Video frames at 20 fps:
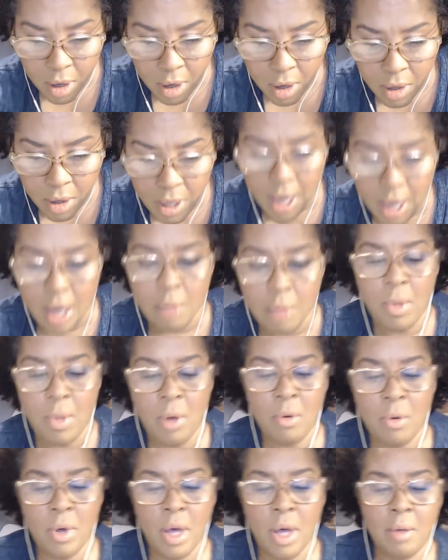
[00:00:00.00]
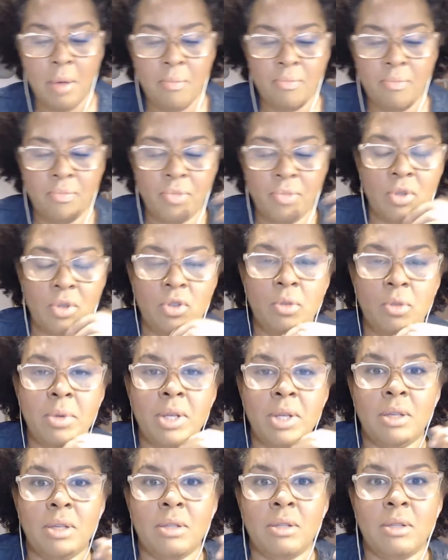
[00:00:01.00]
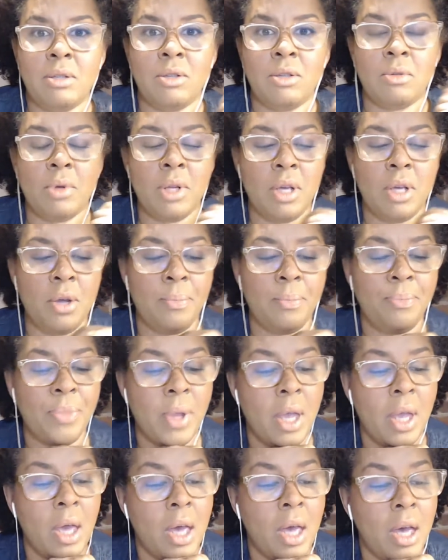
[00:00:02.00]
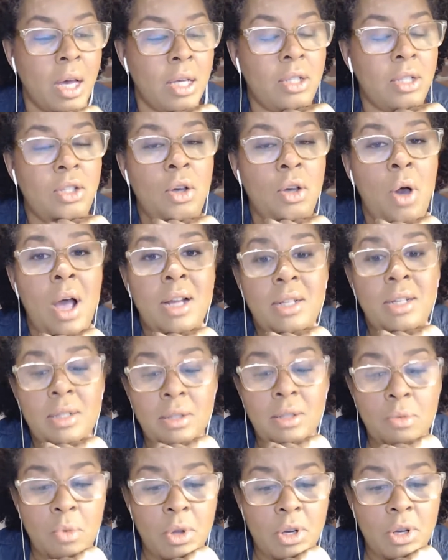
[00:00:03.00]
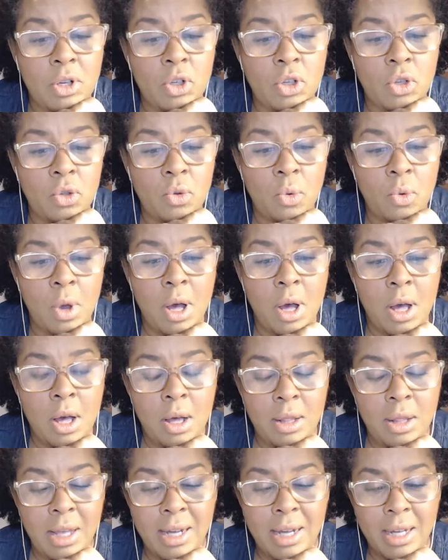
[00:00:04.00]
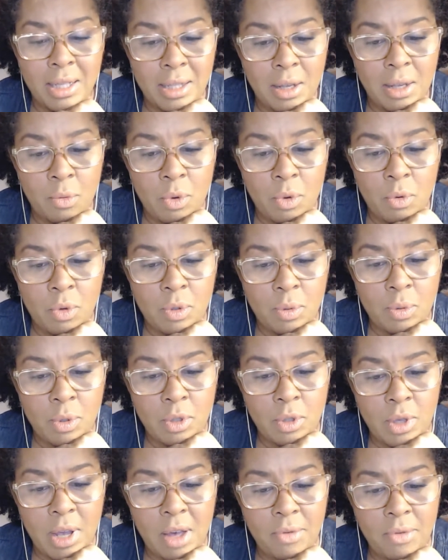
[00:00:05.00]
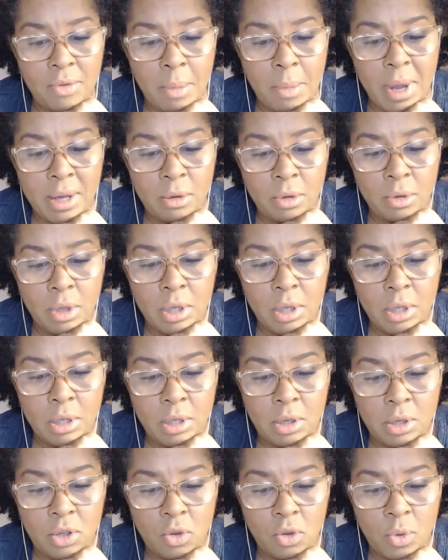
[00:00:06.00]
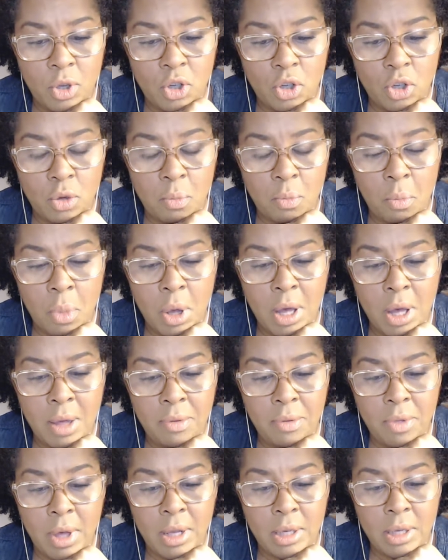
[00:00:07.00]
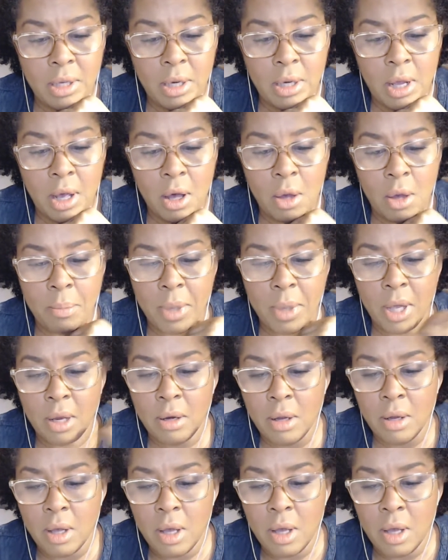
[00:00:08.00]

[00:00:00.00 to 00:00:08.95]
Yeah, okay. There's so many things to do on here. So I just wanted to, like I said, we were supposed to have a Michael Key situation, but that didn't happen.